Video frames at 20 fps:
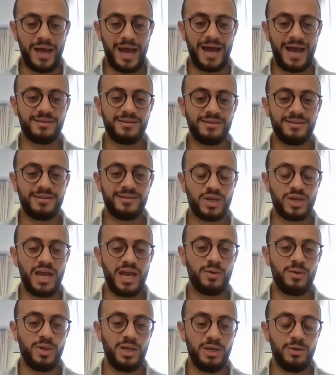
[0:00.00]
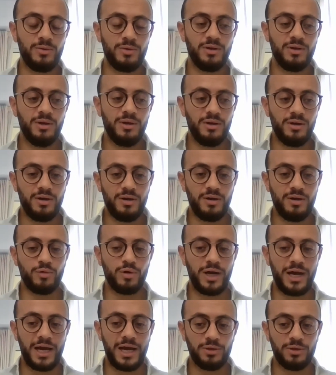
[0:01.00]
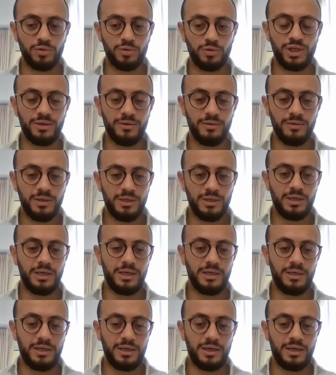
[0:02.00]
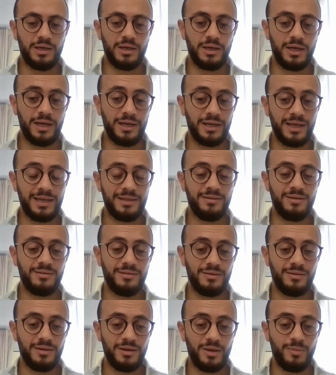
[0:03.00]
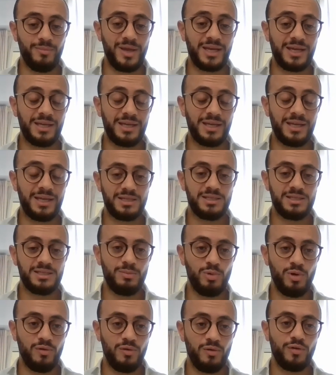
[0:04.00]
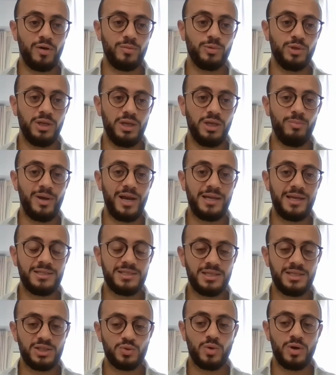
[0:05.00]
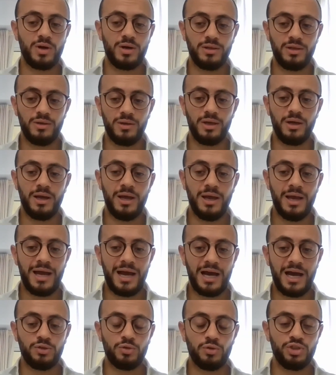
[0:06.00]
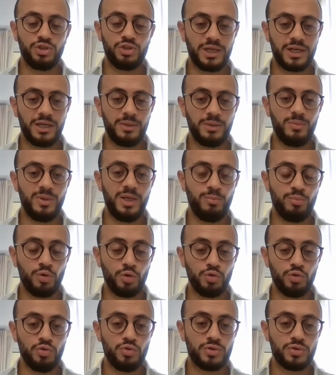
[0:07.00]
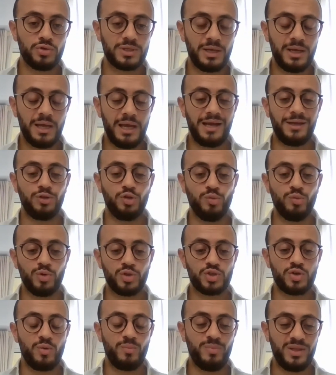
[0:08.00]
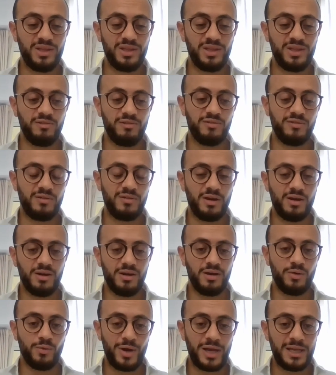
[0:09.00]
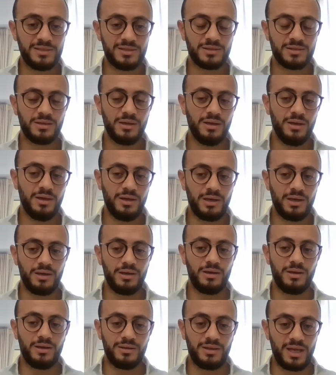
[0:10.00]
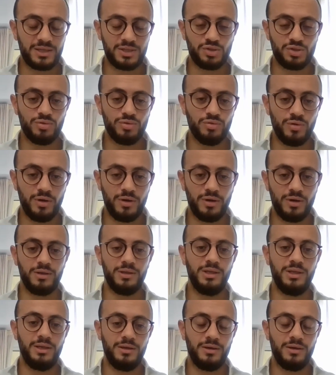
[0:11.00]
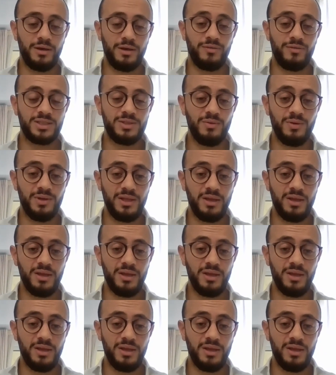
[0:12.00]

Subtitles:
act as a carrier for hydrogen and make it accessible from the places where the hydrogen can be produced at the most competitive rates. Thanks to effectively the